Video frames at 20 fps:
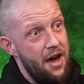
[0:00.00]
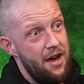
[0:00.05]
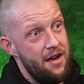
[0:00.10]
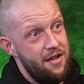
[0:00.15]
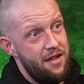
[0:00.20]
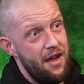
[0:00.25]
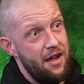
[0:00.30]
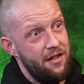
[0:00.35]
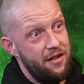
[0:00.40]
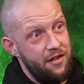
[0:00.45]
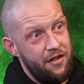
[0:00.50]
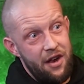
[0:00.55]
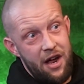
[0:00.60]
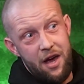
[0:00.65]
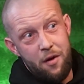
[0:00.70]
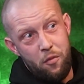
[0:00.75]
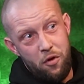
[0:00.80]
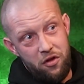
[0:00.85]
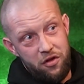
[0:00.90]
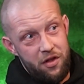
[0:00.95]
and started trying
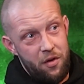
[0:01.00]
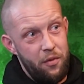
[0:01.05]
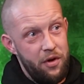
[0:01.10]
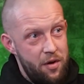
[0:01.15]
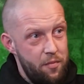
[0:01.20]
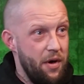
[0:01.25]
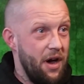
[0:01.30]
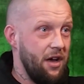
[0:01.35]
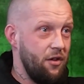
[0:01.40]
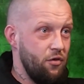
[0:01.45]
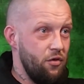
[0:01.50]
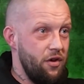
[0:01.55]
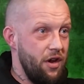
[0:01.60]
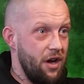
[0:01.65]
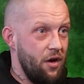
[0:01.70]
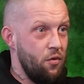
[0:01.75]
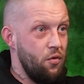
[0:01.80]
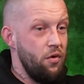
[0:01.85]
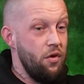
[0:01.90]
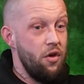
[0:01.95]
to work their way back down the
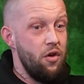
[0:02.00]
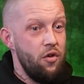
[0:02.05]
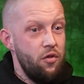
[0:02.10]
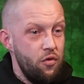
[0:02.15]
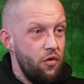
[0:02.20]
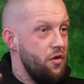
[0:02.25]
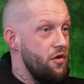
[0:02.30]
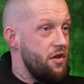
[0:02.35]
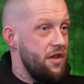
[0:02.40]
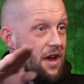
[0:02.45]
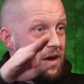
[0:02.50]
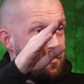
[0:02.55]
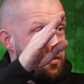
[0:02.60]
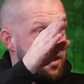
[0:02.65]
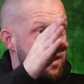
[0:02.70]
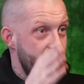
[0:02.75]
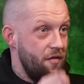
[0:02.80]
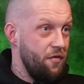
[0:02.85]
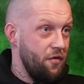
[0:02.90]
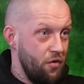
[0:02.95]
hill. Now the steps
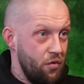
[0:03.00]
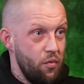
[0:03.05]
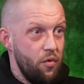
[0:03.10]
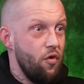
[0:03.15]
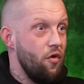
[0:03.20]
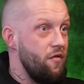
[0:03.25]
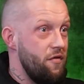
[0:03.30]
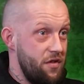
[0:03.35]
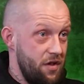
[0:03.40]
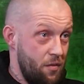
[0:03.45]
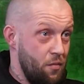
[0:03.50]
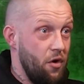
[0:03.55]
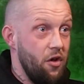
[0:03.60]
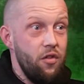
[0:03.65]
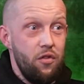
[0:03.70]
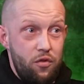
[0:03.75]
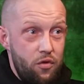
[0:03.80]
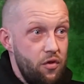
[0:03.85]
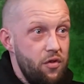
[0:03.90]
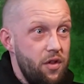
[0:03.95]
in the food were obviously
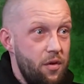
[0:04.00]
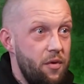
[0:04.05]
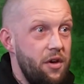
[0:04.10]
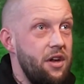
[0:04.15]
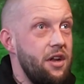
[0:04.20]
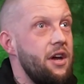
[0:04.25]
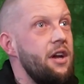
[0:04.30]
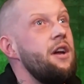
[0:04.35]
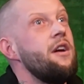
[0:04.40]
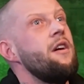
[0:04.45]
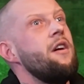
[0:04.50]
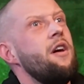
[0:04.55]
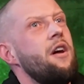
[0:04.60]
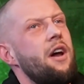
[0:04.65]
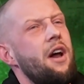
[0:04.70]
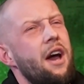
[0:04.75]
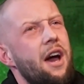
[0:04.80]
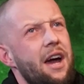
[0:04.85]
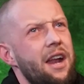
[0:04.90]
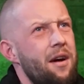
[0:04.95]
working down the way, right? Yeah.
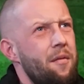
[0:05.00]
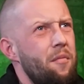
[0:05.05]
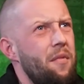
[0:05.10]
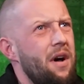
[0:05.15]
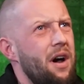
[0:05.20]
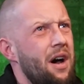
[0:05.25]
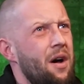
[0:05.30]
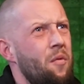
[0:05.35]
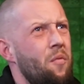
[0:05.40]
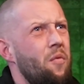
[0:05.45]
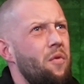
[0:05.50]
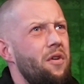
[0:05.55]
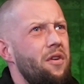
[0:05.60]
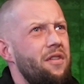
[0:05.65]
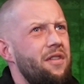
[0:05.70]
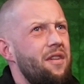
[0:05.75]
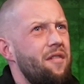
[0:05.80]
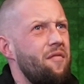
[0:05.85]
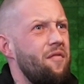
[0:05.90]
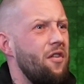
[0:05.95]
And I'm like,
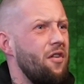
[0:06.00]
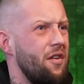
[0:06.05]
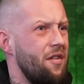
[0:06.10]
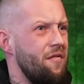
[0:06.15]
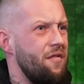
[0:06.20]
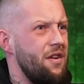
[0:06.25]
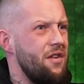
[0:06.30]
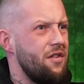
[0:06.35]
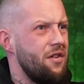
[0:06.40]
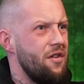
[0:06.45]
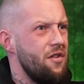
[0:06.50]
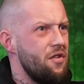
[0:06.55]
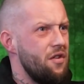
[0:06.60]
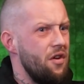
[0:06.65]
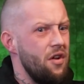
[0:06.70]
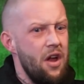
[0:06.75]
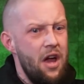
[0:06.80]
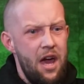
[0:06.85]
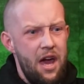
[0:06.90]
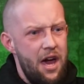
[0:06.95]
what the fuck have these cunts
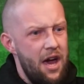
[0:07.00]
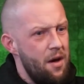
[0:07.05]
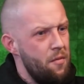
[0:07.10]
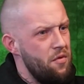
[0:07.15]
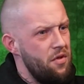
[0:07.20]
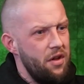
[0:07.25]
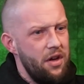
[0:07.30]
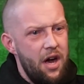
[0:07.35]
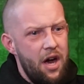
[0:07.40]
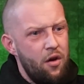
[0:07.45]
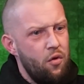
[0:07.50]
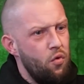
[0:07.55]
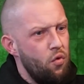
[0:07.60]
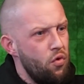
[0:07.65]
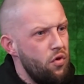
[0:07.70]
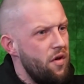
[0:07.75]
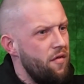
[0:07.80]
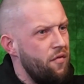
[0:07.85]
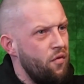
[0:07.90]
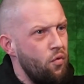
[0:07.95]
done? It was like a
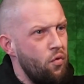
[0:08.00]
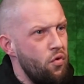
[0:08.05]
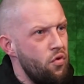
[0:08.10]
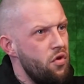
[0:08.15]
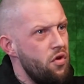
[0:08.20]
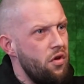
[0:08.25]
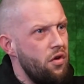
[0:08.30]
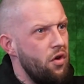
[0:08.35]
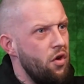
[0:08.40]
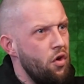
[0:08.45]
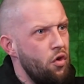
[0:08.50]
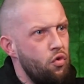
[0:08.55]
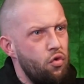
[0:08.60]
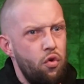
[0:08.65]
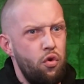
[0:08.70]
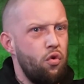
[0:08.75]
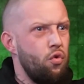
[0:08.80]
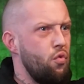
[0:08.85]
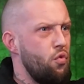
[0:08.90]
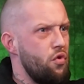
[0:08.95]
course of 4s,
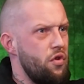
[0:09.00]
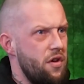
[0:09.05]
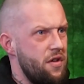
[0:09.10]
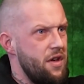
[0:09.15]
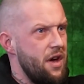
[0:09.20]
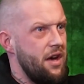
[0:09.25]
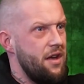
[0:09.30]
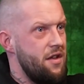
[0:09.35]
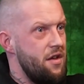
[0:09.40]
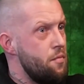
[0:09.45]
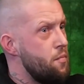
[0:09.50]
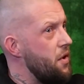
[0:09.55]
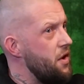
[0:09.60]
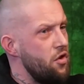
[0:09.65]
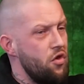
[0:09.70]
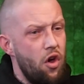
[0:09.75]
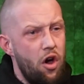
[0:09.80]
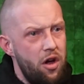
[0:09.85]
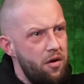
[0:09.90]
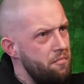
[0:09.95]
2 course of 6s, but
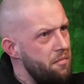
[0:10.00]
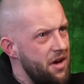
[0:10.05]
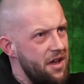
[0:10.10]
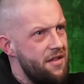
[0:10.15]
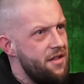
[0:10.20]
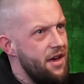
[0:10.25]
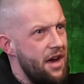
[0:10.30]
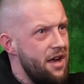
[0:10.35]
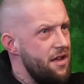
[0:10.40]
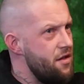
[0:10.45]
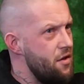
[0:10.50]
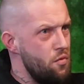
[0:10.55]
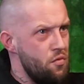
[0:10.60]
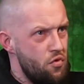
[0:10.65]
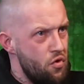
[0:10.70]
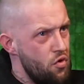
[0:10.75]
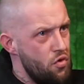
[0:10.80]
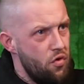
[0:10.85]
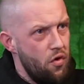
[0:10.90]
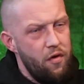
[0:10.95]
nothing made sense. It was
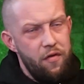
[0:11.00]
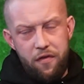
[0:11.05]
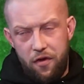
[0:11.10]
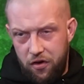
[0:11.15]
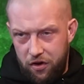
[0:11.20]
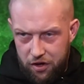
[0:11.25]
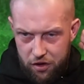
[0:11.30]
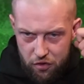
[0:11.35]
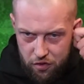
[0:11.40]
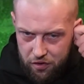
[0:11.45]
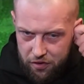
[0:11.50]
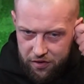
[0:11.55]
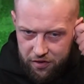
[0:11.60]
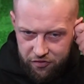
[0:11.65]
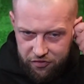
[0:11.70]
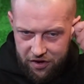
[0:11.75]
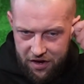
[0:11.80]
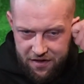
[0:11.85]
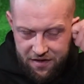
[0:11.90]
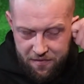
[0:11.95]
just all fucking all the
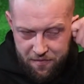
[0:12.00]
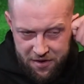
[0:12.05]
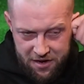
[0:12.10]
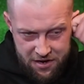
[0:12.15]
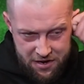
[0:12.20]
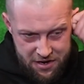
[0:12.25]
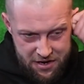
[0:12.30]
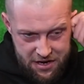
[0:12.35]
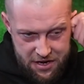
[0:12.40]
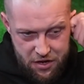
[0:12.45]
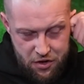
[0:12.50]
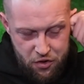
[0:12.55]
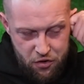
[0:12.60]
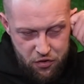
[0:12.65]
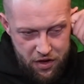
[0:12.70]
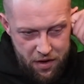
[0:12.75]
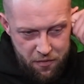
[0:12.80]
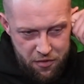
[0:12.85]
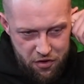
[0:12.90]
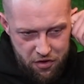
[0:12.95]
Strazza, man.
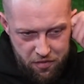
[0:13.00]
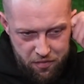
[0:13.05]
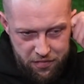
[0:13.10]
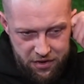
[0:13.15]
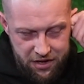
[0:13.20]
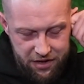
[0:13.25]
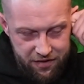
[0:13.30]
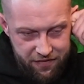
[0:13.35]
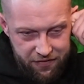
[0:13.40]
So I went up there to